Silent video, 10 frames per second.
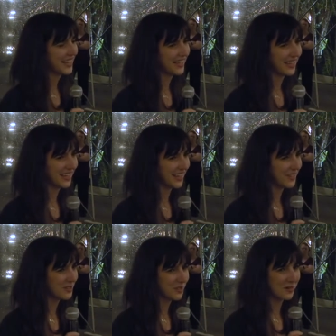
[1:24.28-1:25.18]
I don't
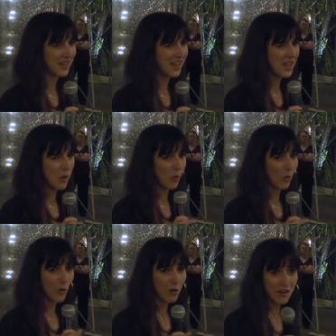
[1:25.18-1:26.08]
know,
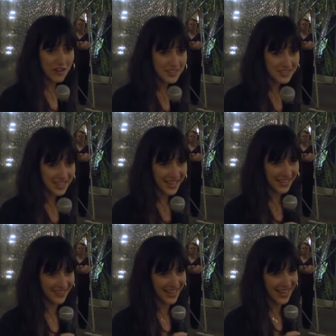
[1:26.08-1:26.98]
wargs and
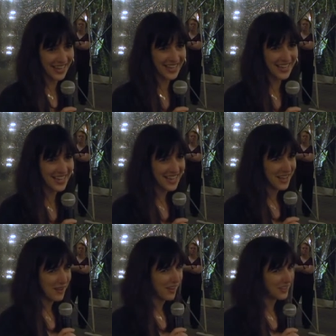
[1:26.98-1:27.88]
like
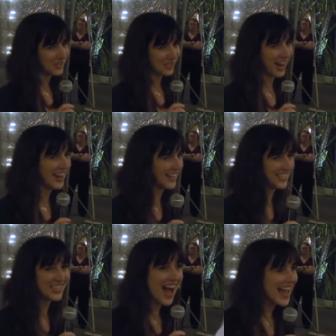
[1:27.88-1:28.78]

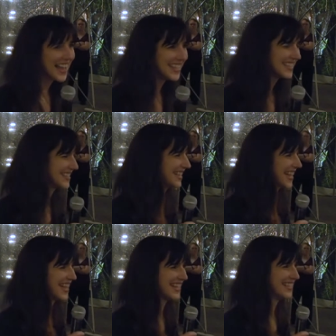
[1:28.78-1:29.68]
giants
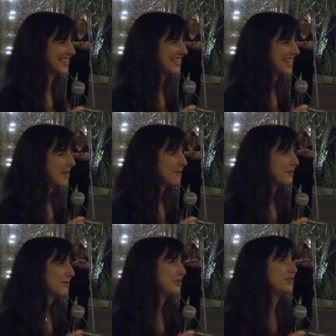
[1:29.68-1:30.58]
and
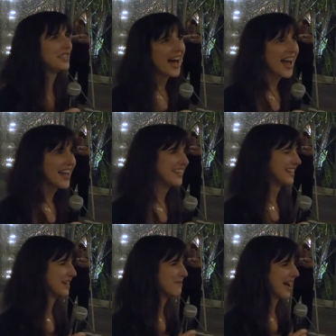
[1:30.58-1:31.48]
people who die then
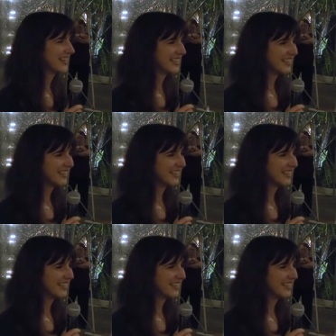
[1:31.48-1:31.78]
come back to